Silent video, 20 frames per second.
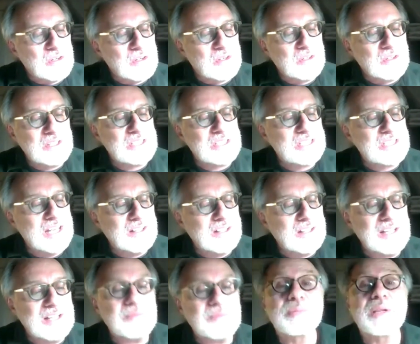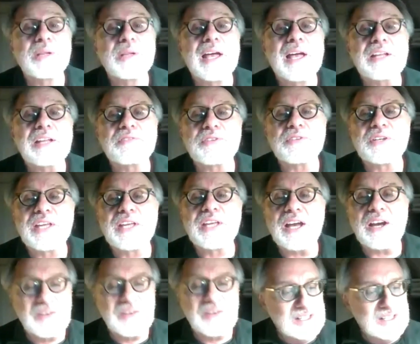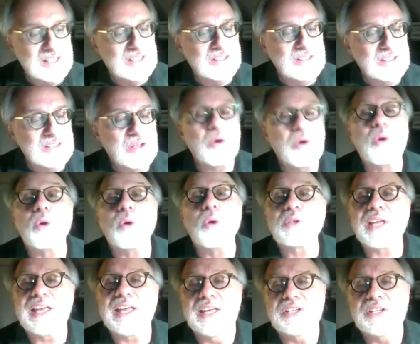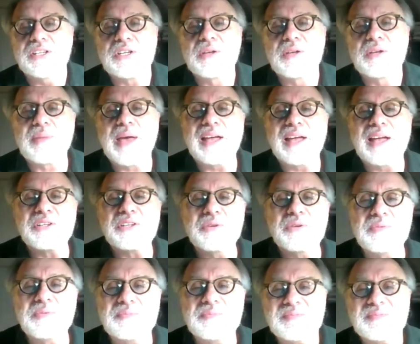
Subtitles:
Early, Stay Late, Planning for Care in Old Age. Pat and you.